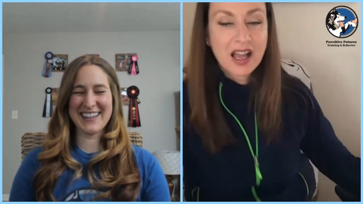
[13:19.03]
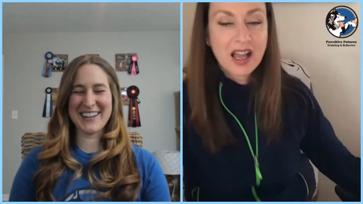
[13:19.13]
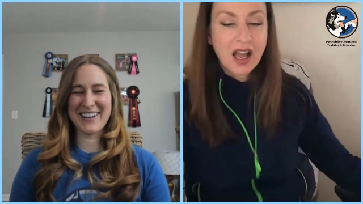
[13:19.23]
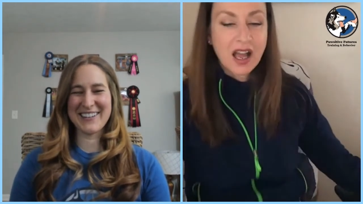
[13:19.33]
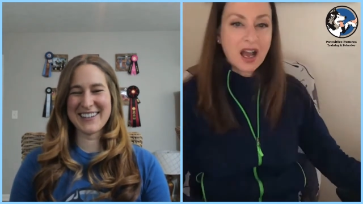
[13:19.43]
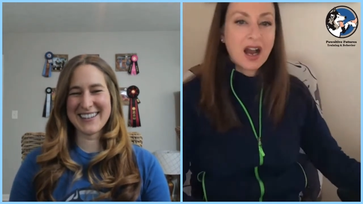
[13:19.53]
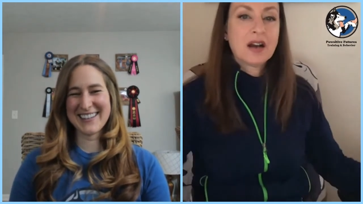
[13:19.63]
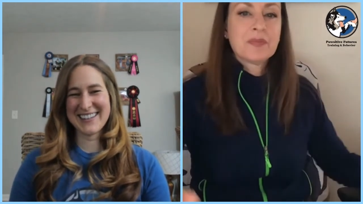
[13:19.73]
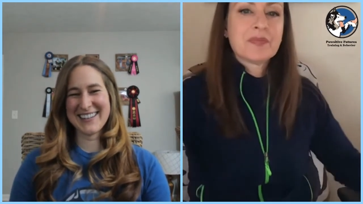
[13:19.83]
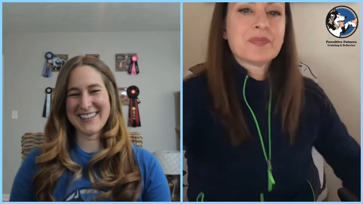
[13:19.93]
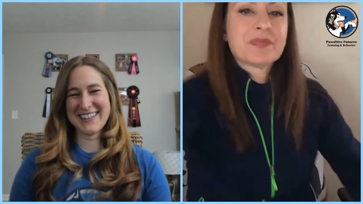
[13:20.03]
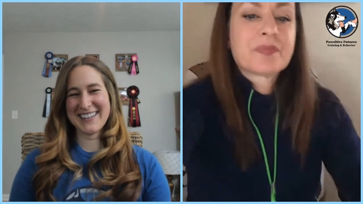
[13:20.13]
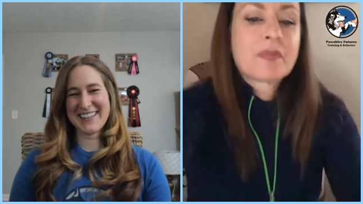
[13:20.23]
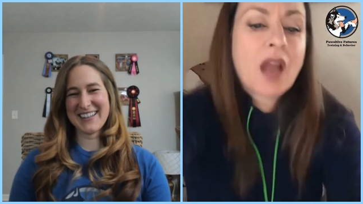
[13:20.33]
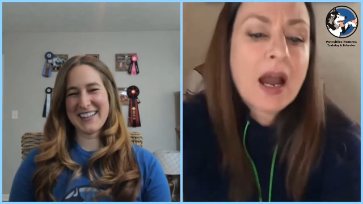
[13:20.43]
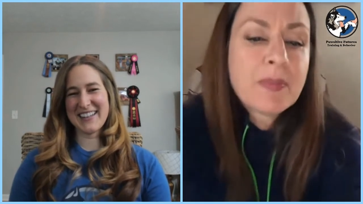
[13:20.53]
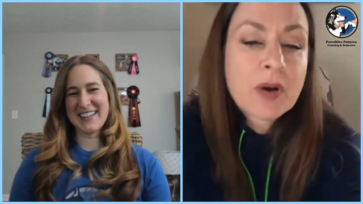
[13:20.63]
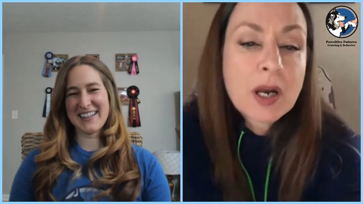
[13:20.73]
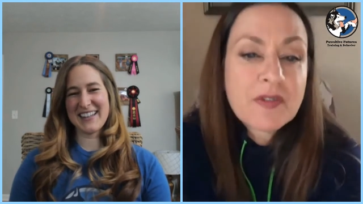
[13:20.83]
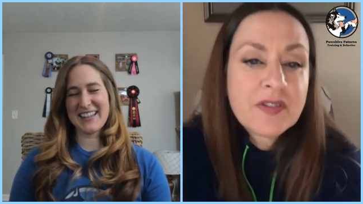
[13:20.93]
Speaker 1: there you go. Um, I put
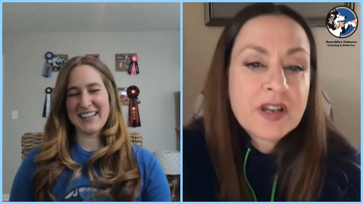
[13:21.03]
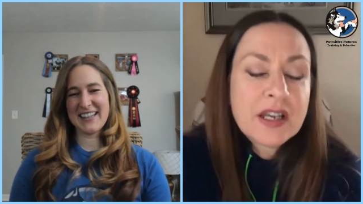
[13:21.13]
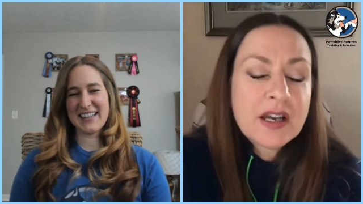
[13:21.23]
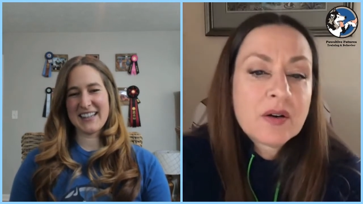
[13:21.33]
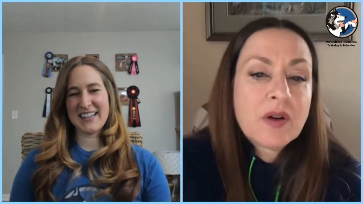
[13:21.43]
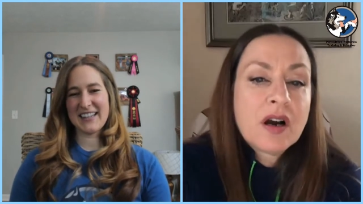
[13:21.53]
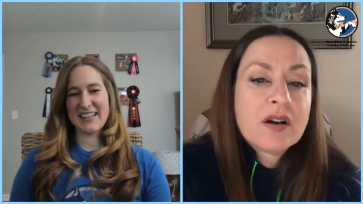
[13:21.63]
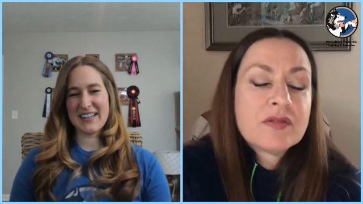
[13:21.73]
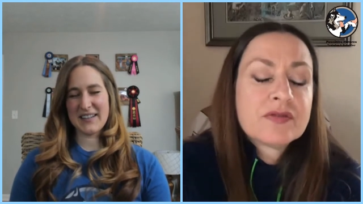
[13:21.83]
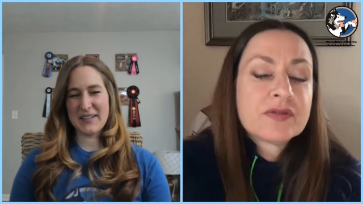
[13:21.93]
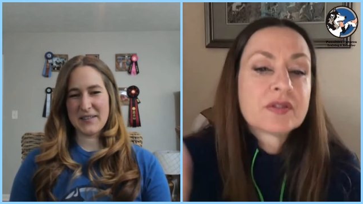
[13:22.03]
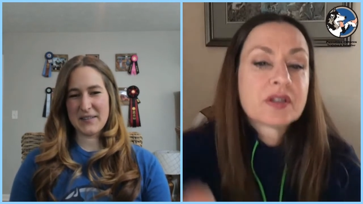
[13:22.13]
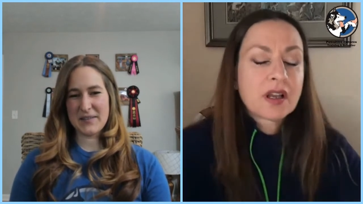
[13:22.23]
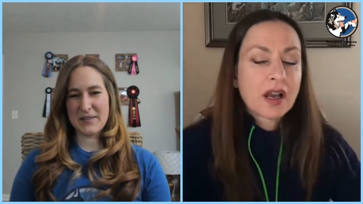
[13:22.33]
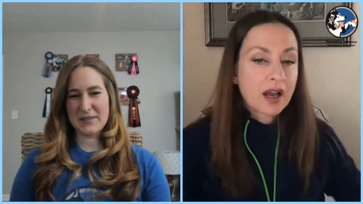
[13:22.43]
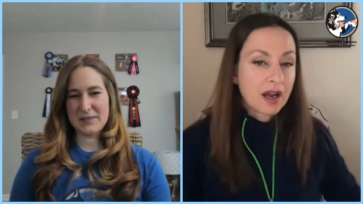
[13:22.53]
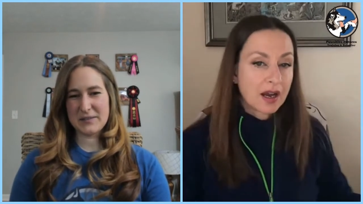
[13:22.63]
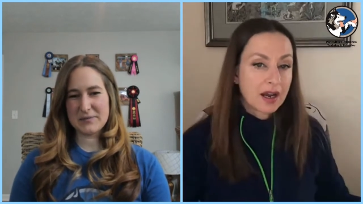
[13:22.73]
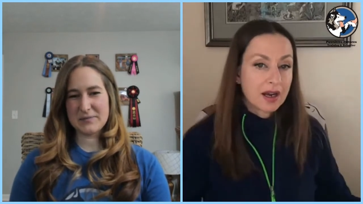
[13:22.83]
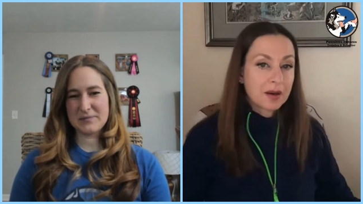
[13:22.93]
up a video of
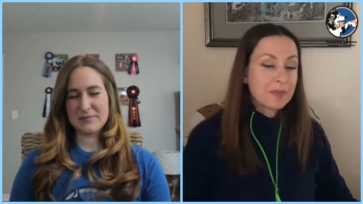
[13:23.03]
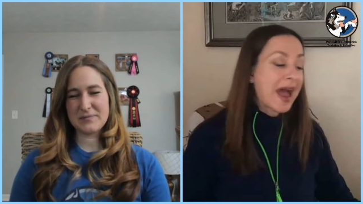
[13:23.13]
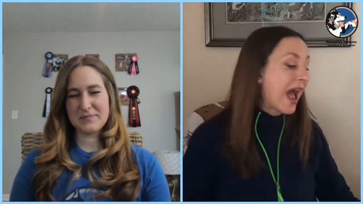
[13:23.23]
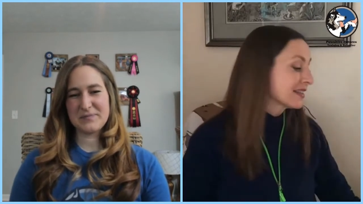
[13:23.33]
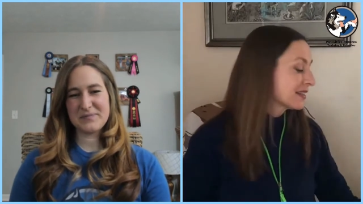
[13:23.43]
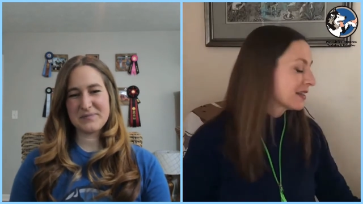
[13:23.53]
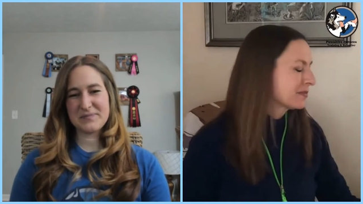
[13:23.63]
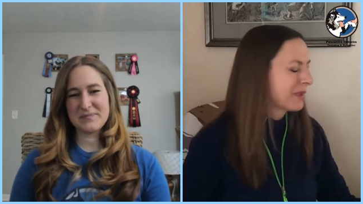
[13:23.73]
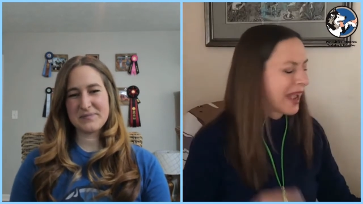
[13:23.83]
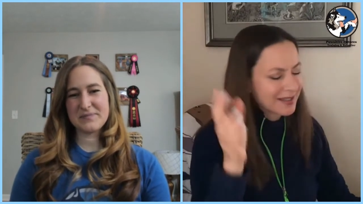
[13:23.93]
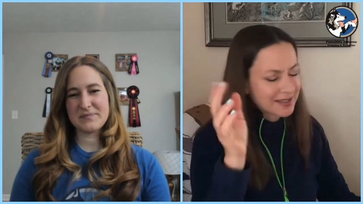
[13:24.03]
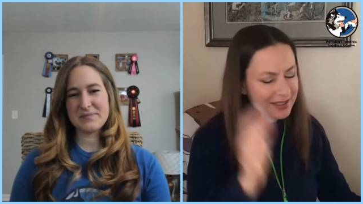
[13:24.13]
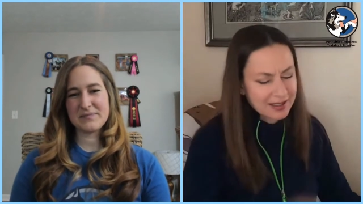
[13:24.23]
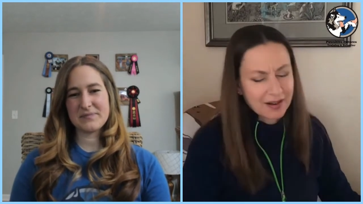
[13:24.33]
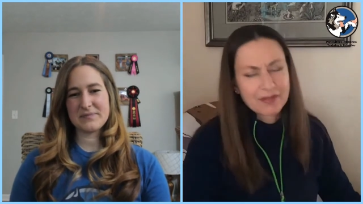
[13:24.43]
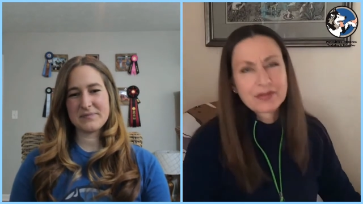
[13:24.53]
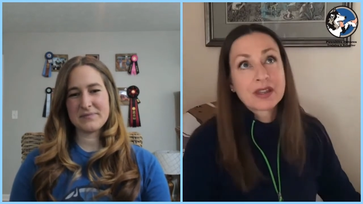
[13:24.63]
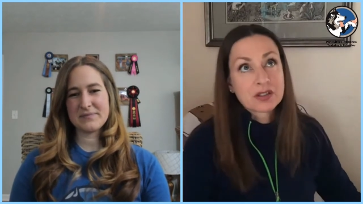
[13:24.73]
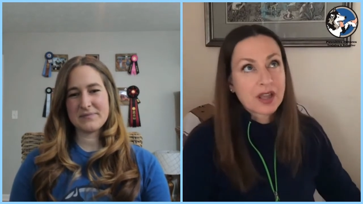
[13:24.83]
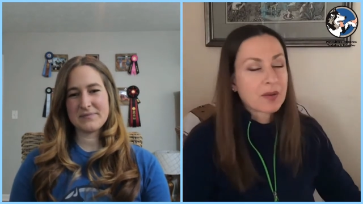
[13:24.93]
uh, Pat, uh, Patsy.
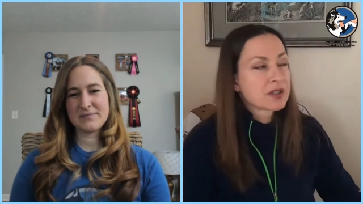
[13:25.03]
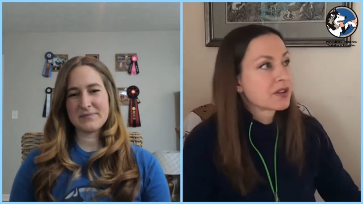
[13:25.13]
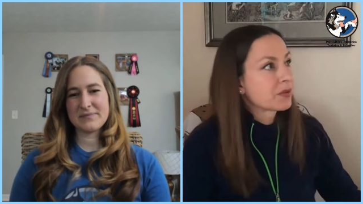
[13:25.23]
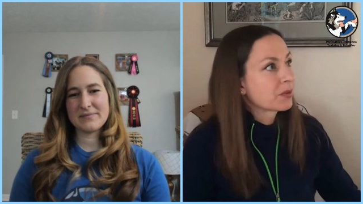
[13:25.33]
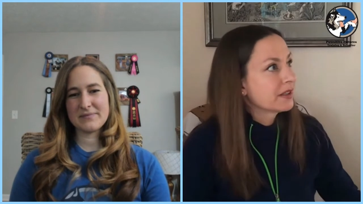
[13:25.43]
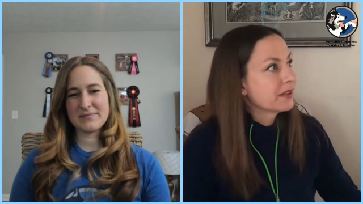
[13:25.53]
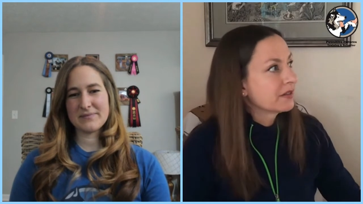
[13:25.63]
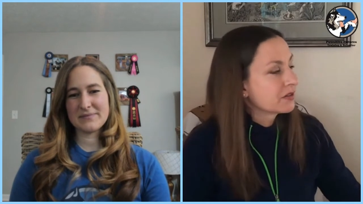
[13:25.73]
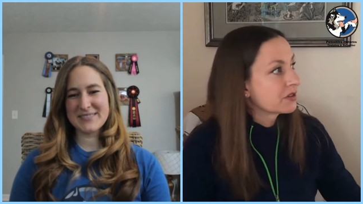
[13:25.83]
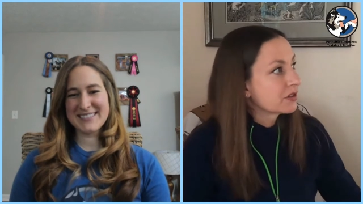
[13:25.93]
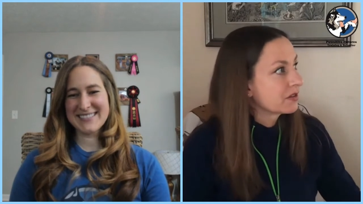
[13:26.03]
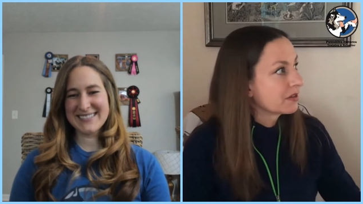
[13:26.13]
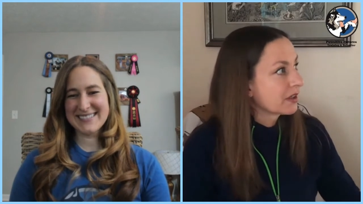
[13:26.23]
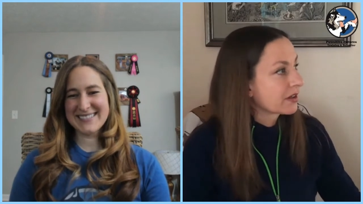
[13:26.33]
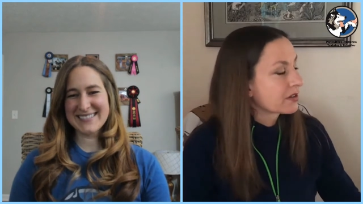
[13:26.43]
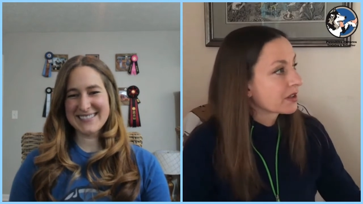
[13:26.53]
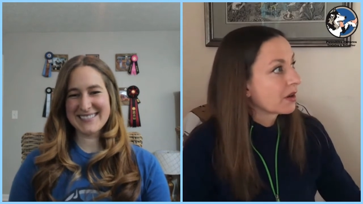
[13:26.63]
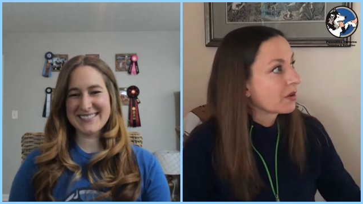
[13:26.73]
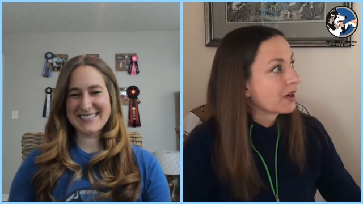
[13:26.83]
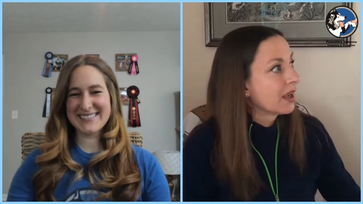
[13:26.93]
That was three litters
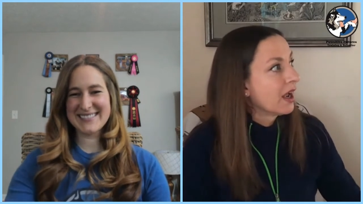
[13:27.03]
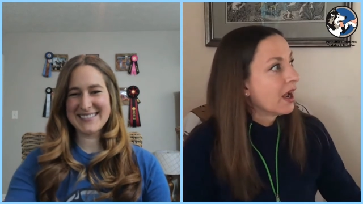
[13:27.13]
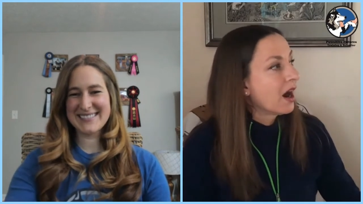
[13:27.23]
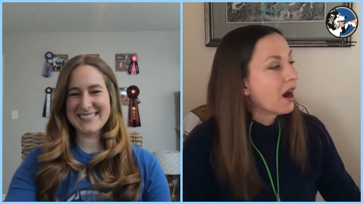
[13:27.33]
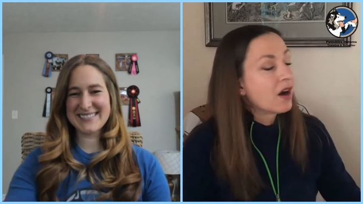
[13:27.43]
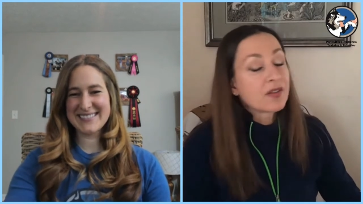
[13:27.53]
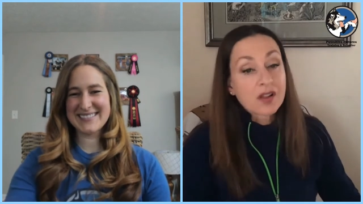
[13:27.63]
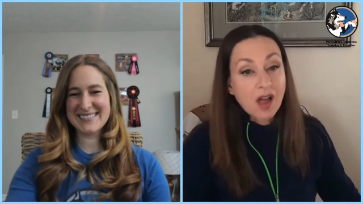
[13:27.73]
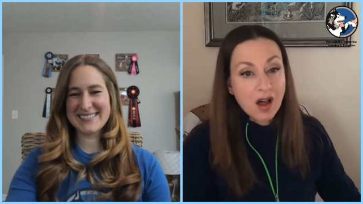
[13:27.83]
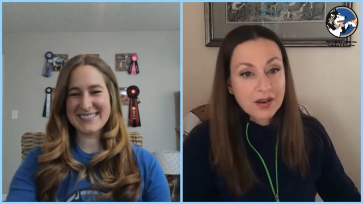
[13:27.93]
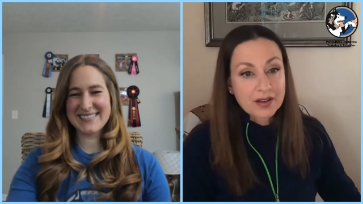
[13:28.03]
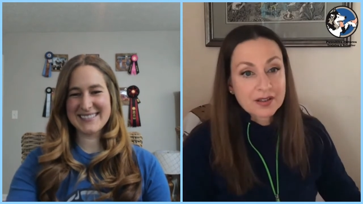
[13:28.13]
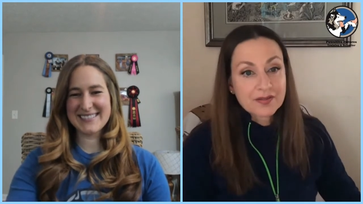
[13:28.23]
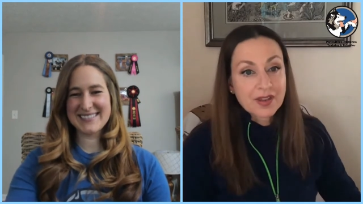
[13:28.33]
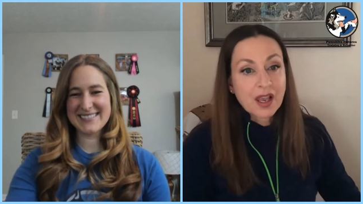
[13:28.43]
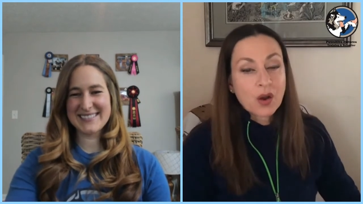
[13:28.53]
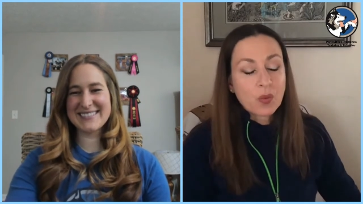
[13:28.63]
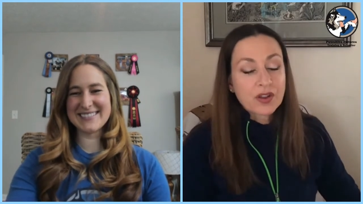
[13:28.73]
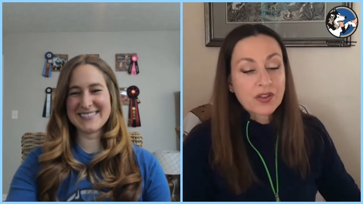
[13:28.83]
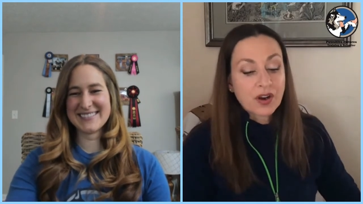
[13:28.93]
ago. Of Alana mm
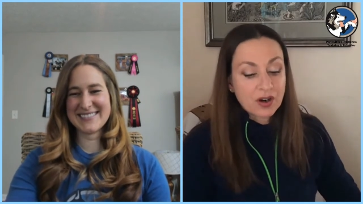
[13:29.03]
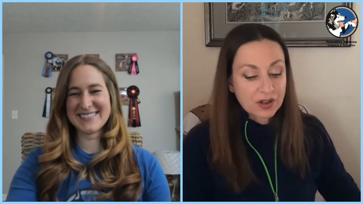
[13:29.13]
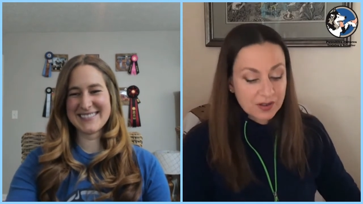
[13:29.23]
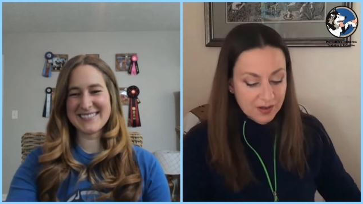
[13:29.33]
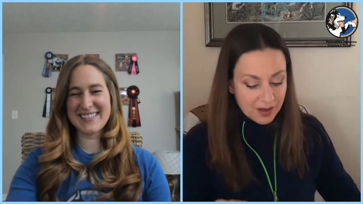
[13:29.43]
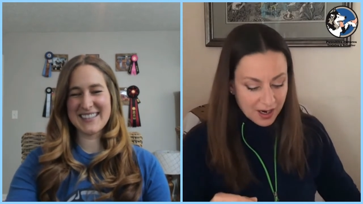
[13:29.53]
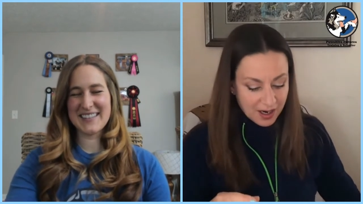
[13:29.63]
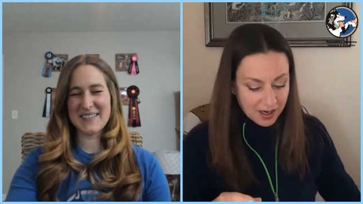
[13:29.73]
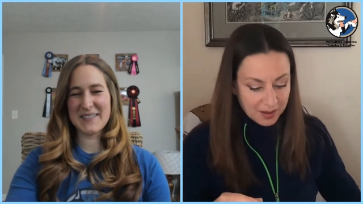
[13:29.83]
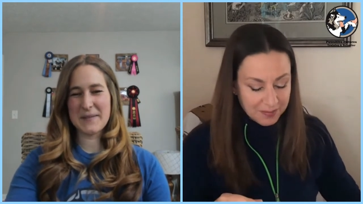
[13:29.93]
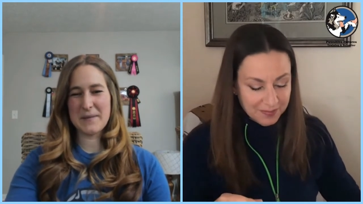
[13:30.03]
-hmm. her um,